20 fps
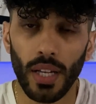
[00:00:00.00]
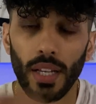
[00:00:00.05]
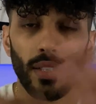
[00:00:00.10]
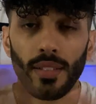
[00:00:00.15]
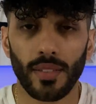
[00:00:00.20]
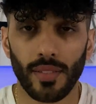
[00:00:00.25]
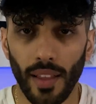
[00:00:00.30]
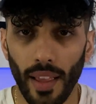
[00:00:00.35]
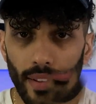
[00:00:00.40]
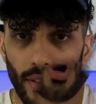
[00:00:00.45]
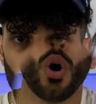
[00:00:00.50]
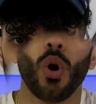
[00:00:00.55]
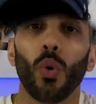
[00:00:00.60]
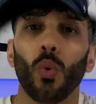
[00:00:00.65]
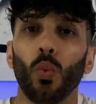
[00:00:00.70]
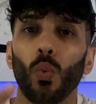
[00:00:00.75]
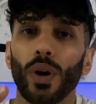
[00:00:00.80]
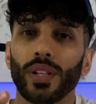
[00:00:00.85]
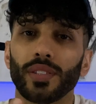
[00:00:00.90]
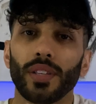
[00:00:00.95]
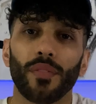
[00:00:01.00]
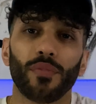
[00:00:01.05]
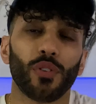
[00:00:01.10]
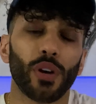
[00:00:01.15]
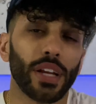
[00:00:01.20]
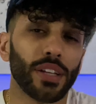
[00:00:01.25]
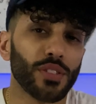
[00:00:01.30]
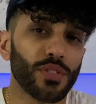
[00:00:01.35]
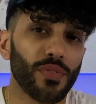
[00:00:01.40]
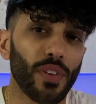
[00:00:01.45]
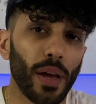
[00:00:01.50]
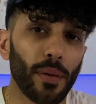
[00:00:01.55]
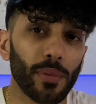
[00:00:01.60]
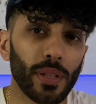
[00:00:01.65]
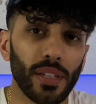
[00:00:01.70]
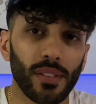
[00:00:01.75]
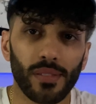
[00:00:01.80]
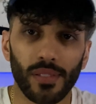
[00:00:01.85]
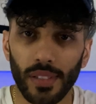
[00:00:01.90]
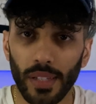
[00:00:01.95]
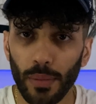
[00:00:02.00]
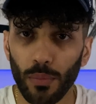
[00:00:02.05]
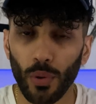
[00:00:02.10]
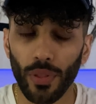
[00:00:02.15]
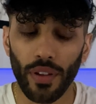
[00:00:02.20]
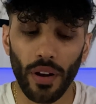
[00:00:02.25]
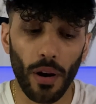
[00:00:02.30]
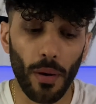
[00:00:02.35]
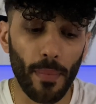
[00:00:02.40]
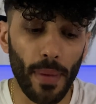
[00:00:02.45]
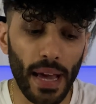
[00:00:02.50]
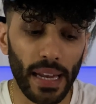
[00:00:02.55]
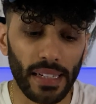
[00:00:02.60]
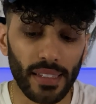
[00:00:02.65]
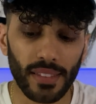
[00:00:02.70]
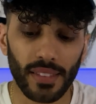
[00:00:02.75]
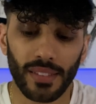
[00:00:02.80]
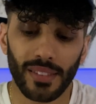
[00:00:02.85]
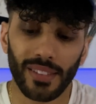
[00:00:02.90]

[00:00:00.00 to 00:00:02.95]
Stay tuned. What's up, fragrance family? It's Neeb with Aromatics.